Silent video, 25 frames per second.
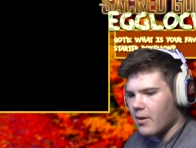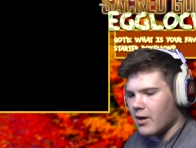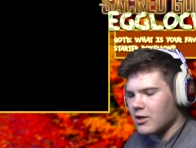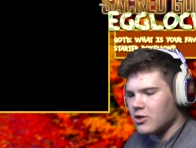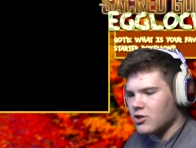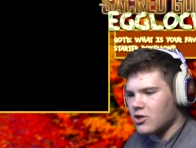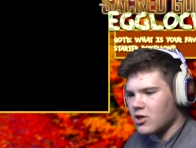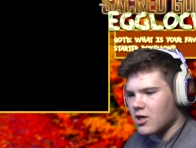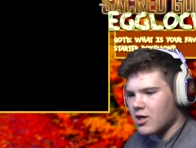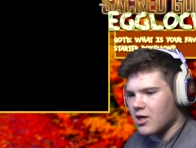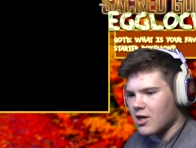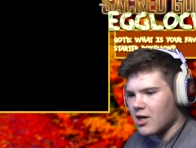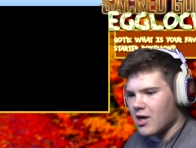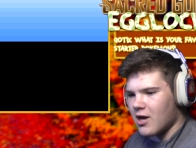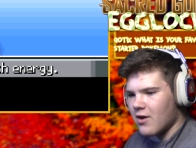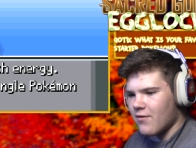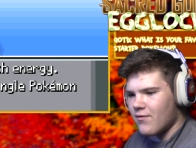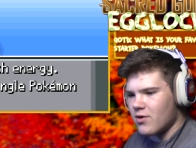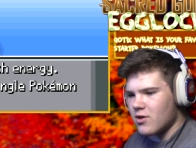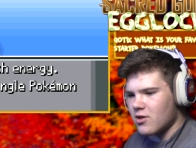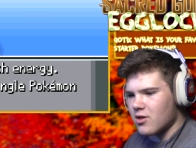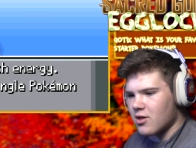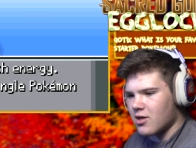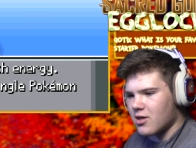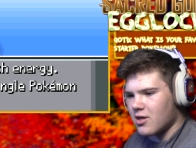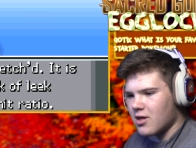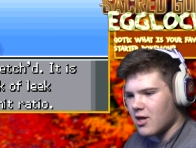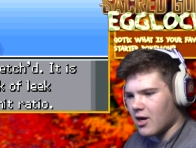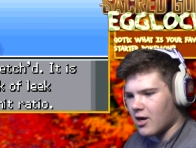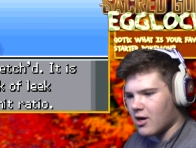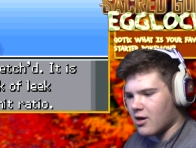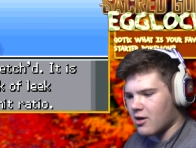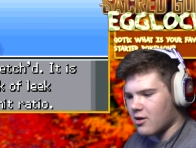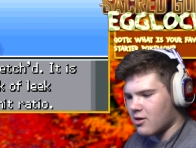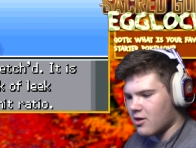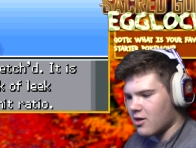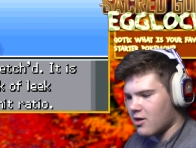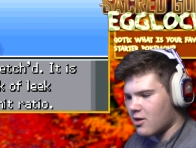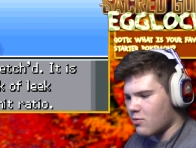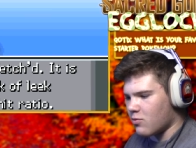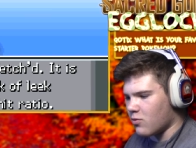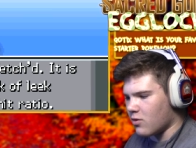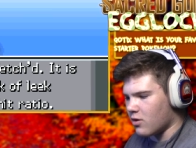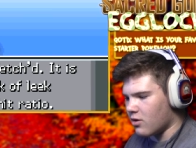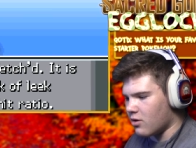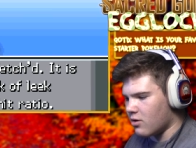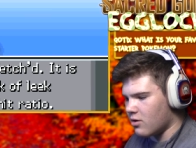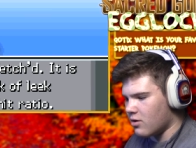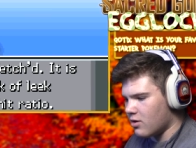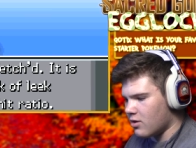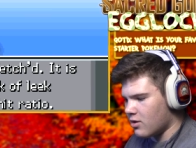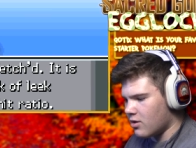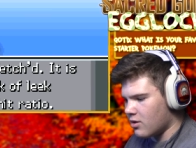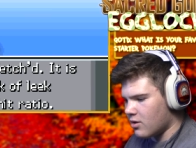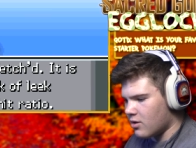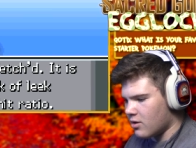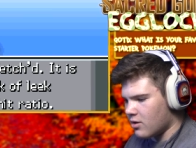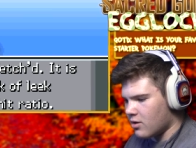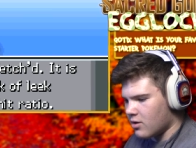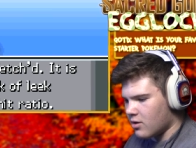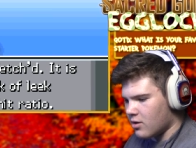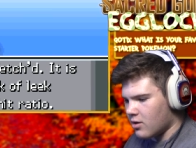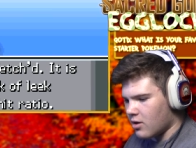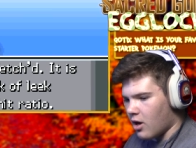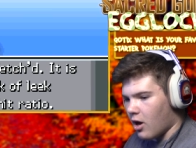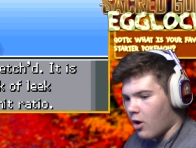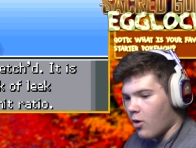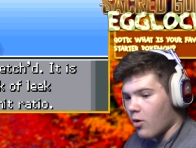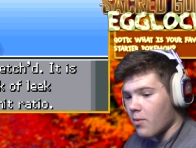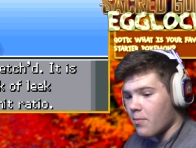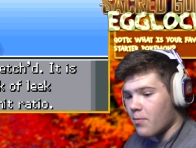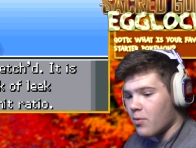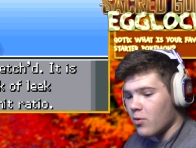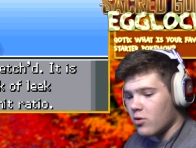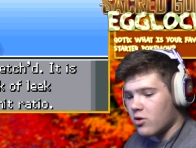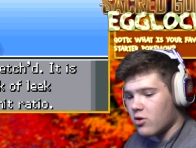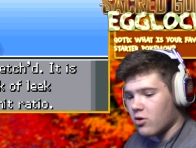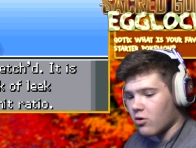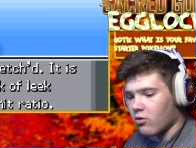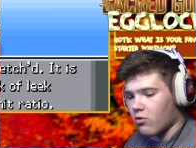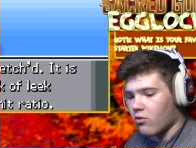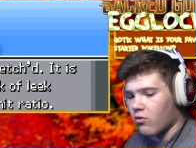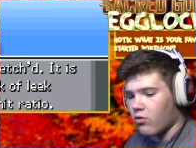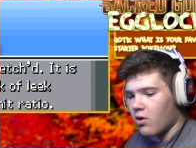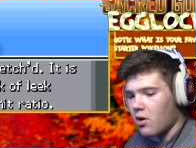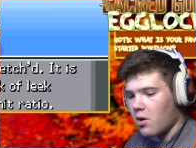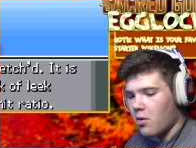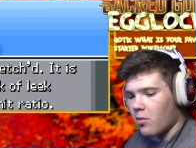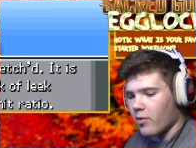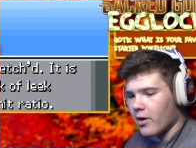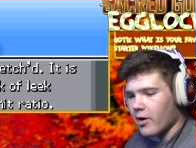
actually gonna give you the stick because this will Oh, it boosts your crit